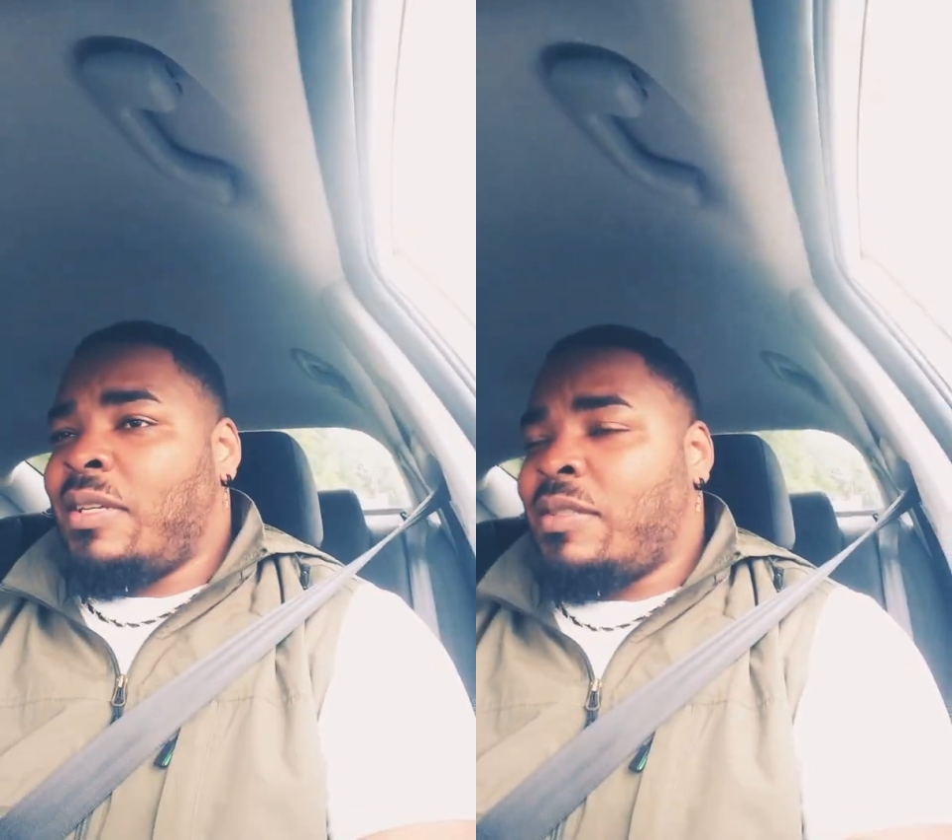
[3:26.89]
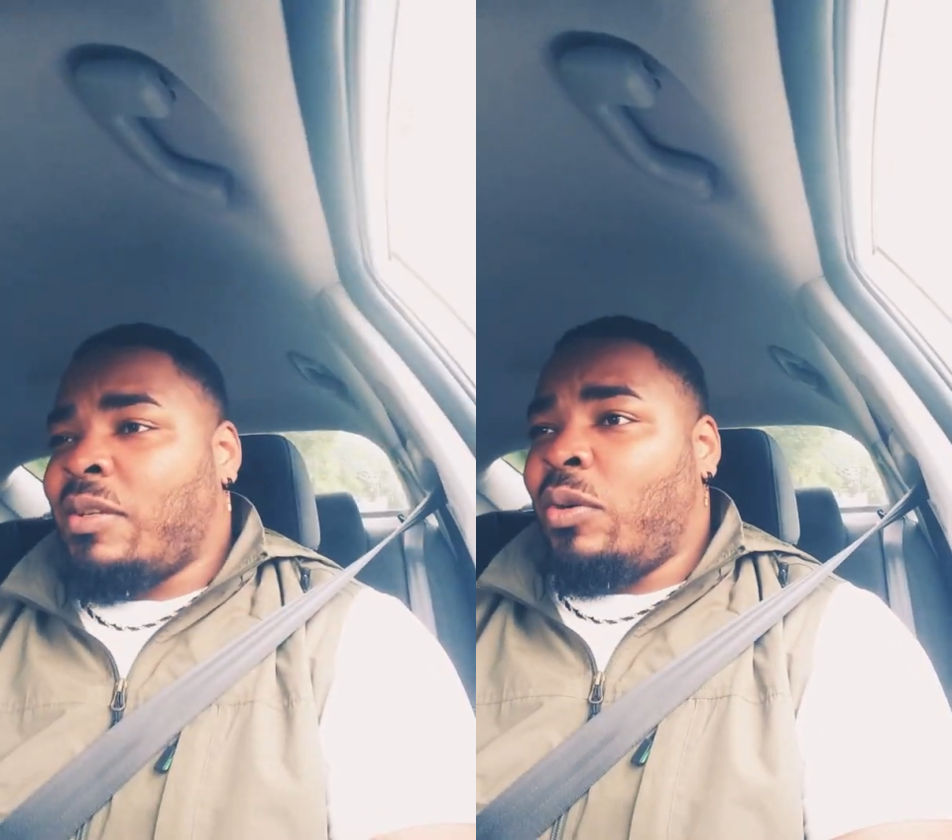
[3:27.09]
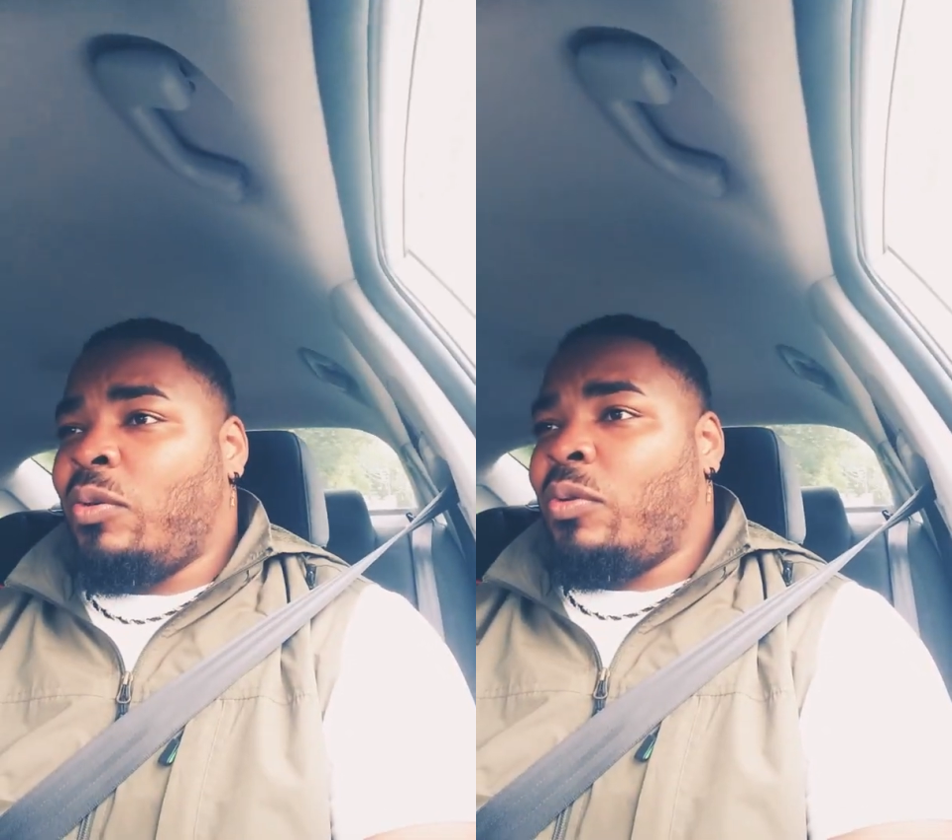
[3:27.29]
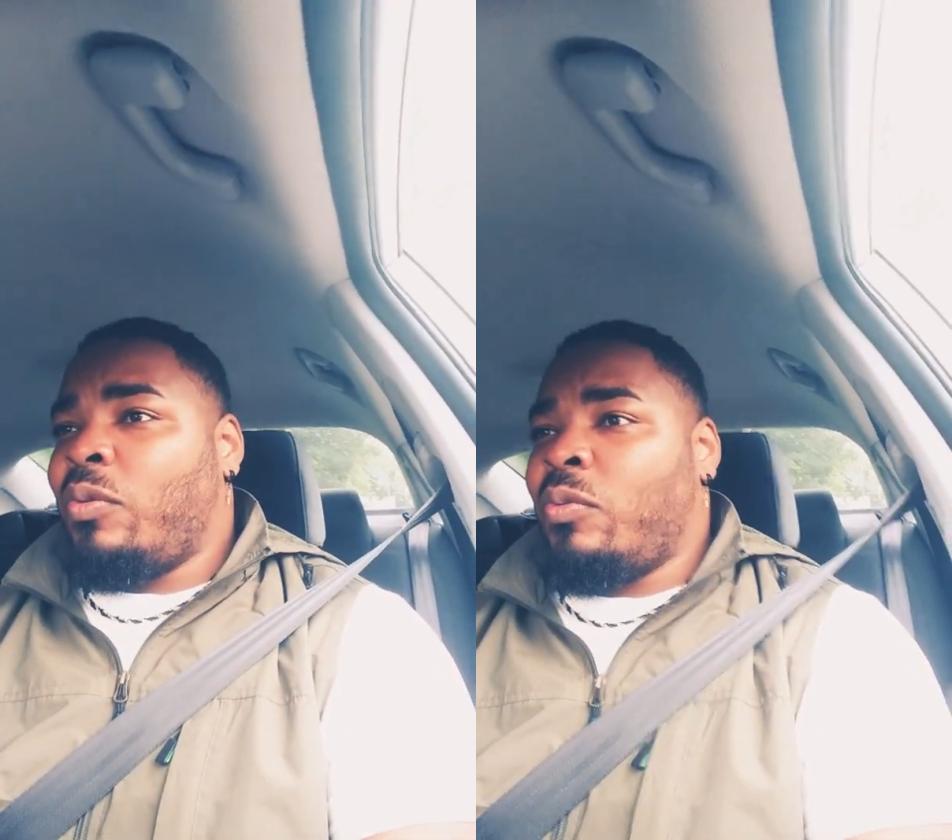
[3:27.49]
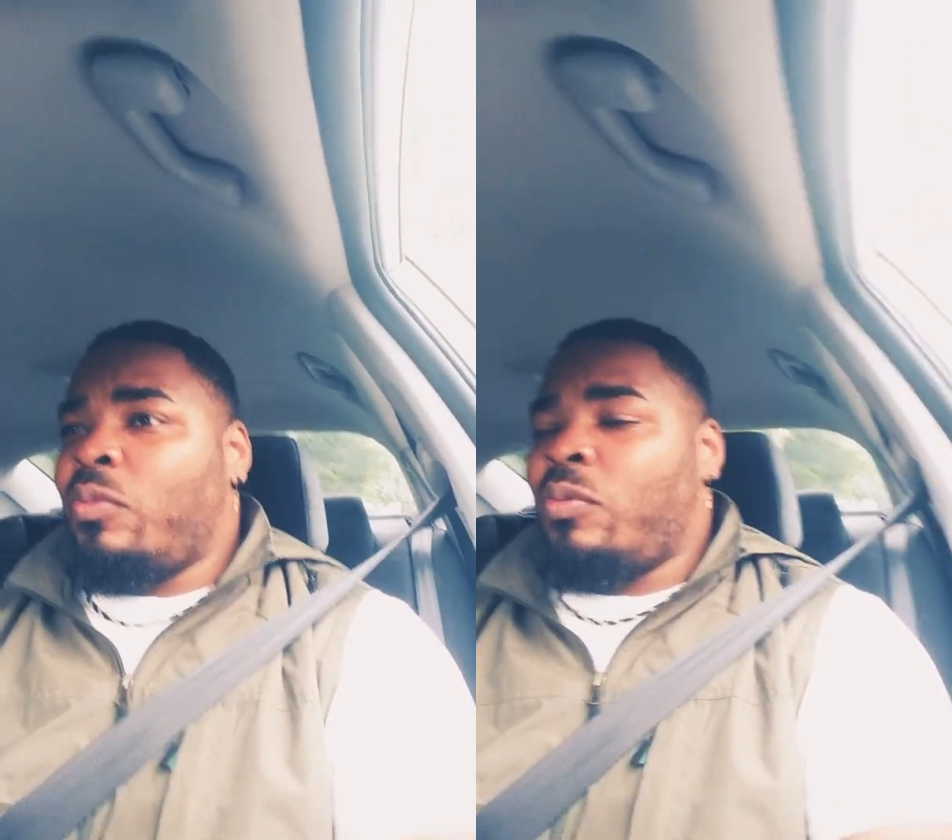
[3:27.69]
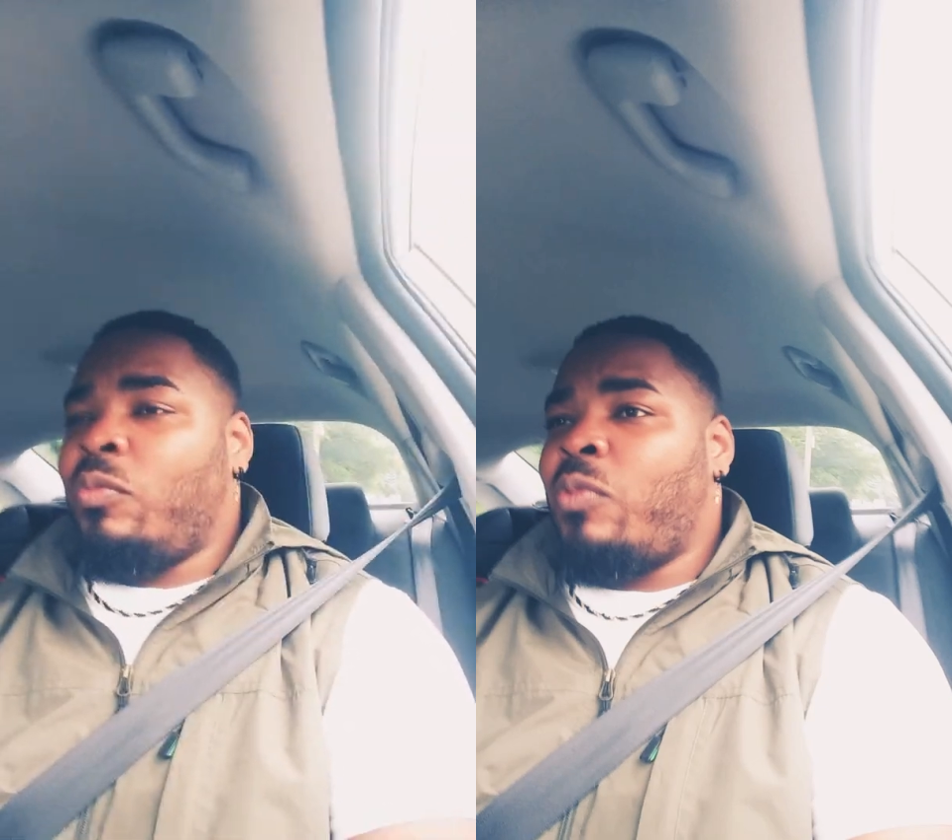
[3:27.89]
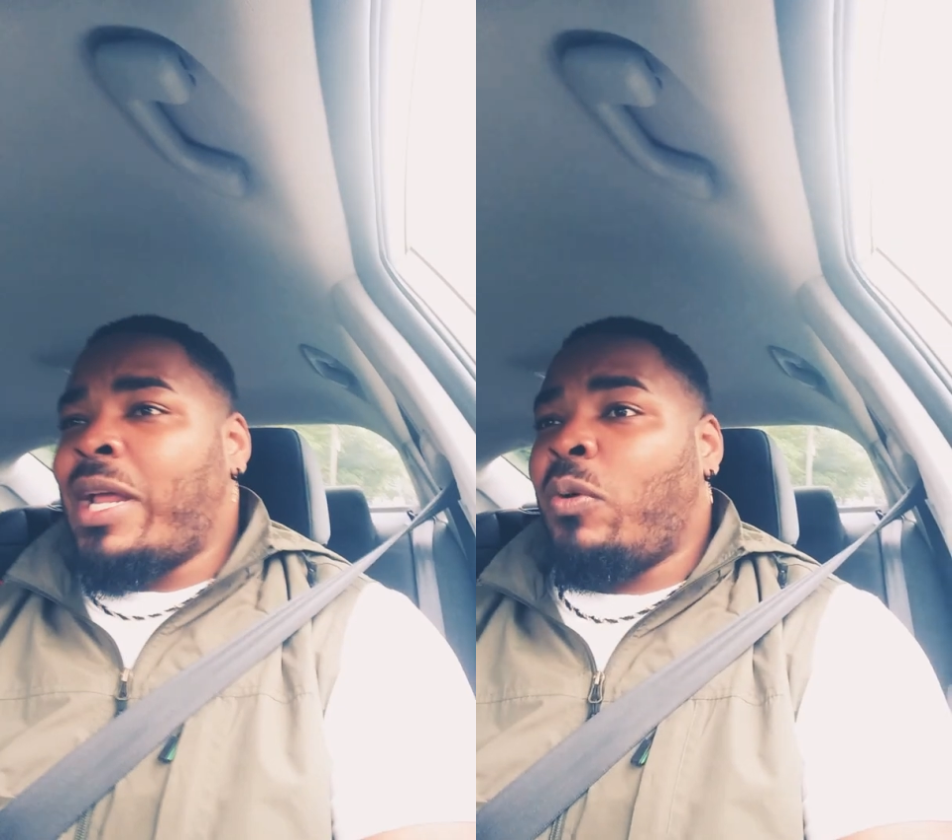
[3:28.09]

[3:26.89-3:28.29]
So right